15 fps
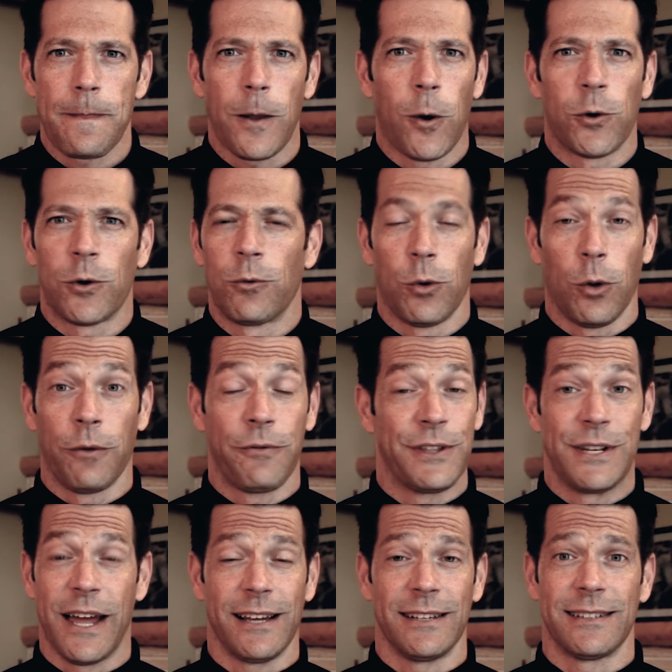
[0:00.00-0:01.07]
or a roll of the
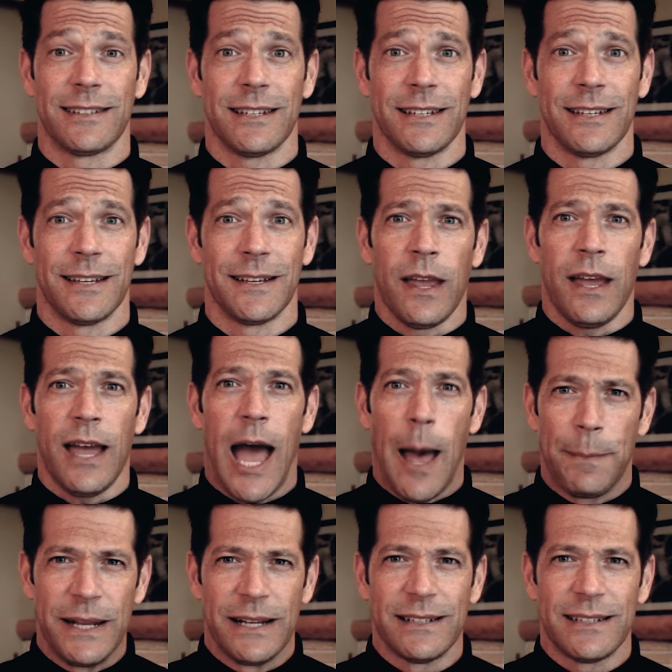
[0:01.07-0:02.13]
dice.
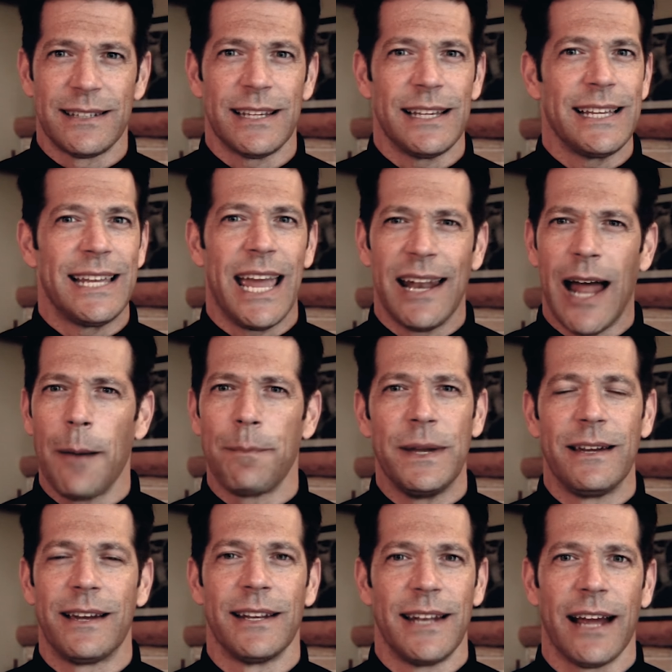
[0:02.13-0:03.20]
Happiness cannot be
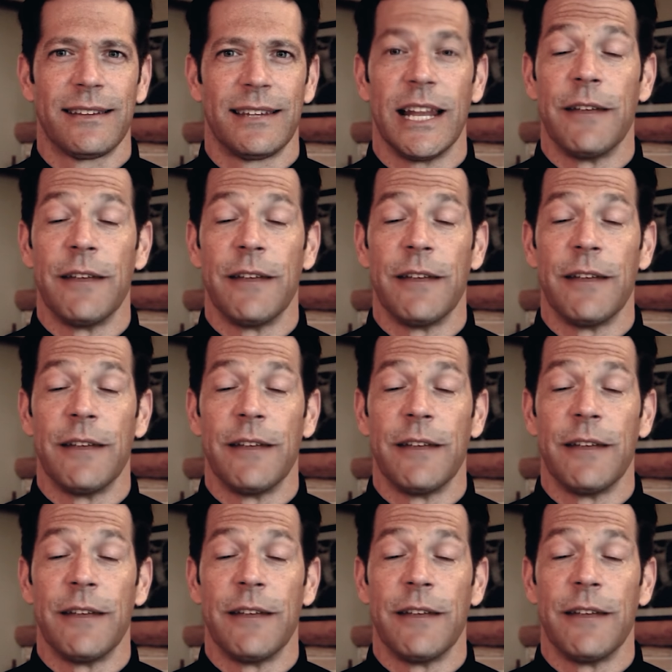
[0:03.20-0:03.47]
connected.